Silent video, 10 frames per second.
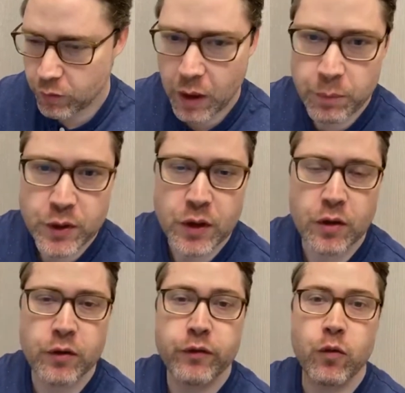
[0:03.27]

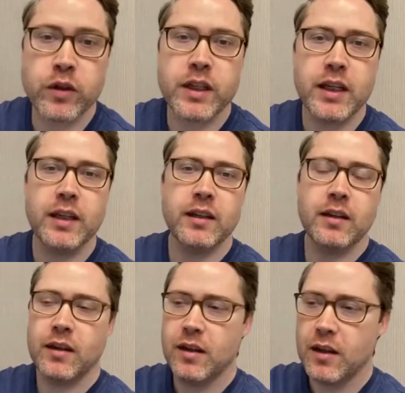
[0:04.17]
episode 14
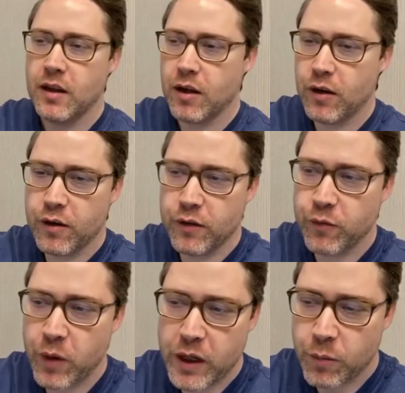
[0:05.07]
of
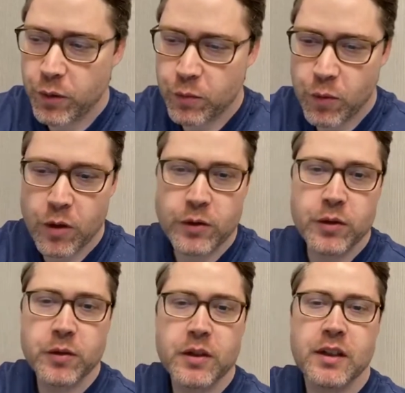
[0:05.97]
Wake Up with
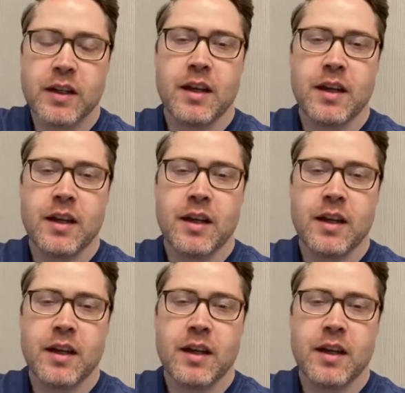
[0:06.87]
Walters.